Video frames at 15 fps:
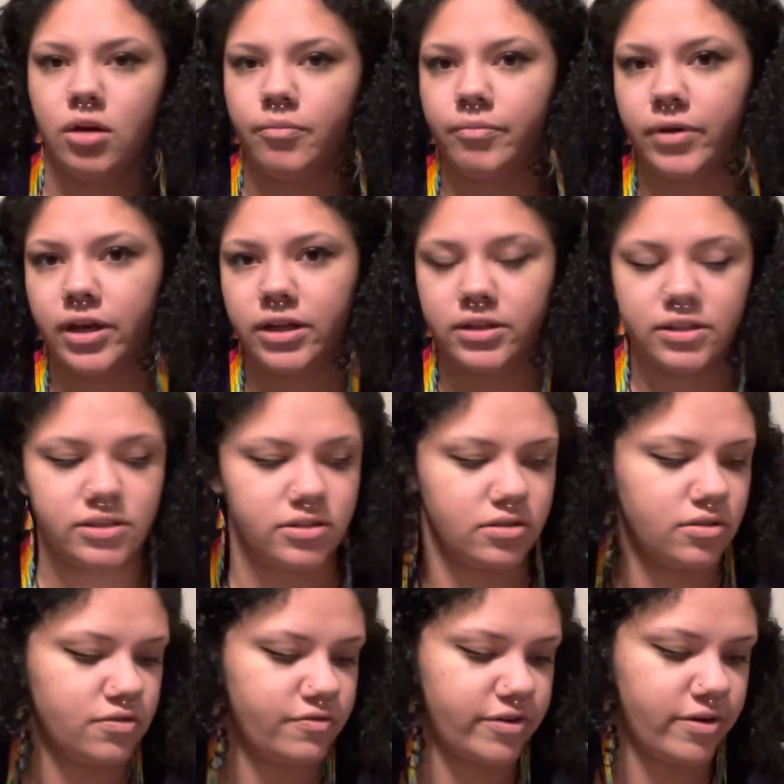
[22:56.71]
But this
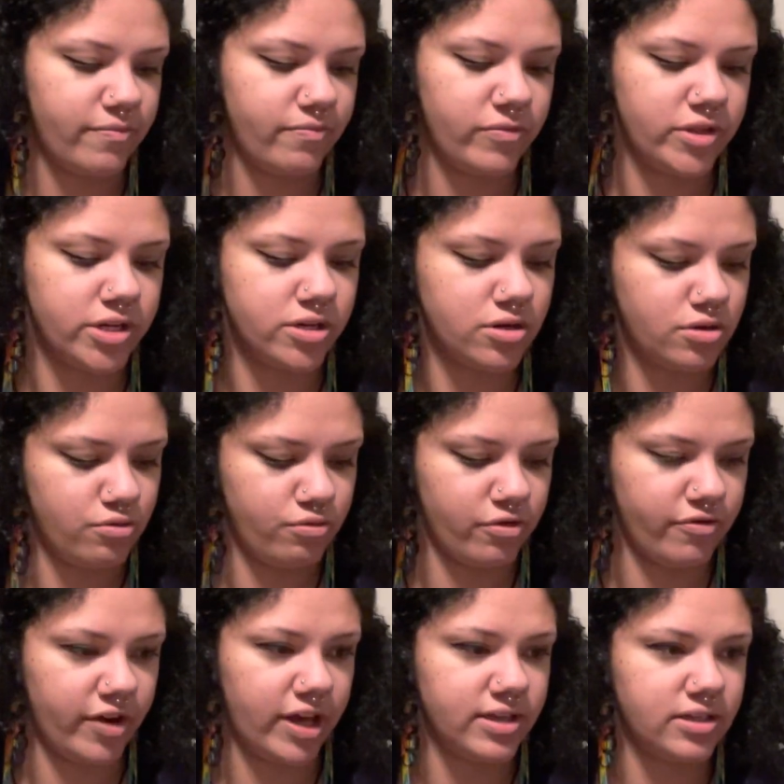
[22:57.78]
is from the new
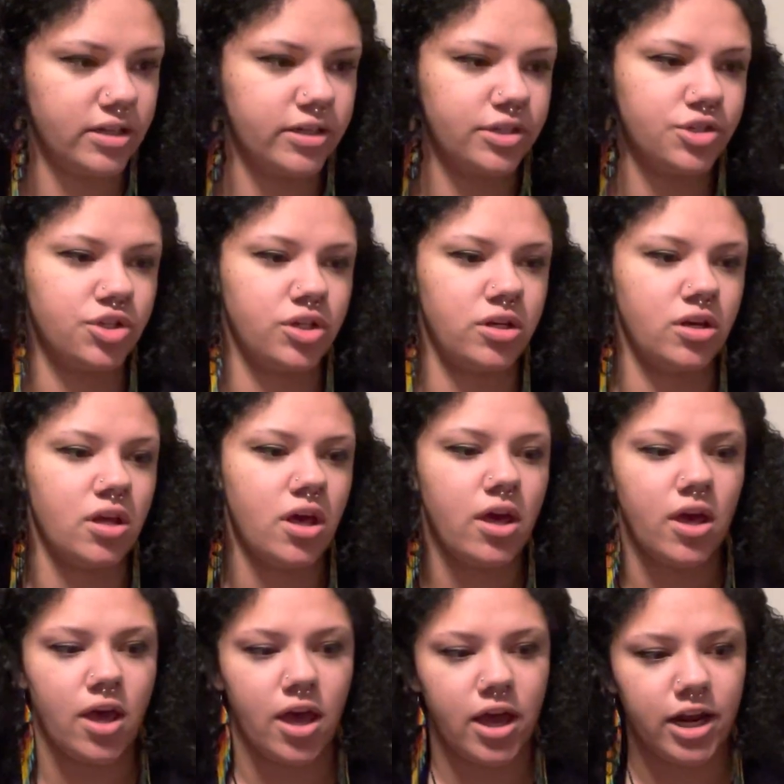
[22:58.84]
revised edition,
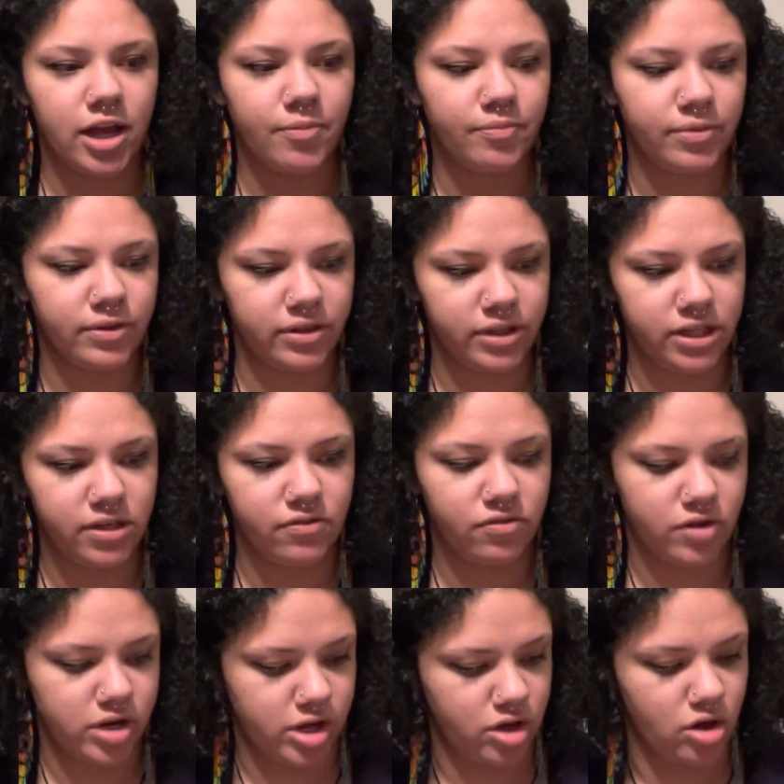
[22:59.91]
and I believe
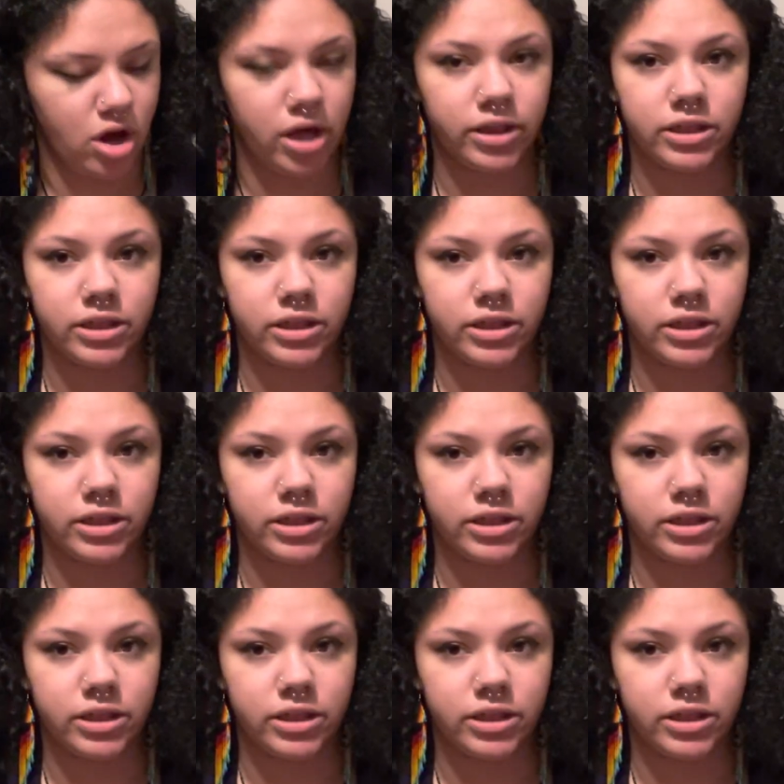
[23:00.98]
that I got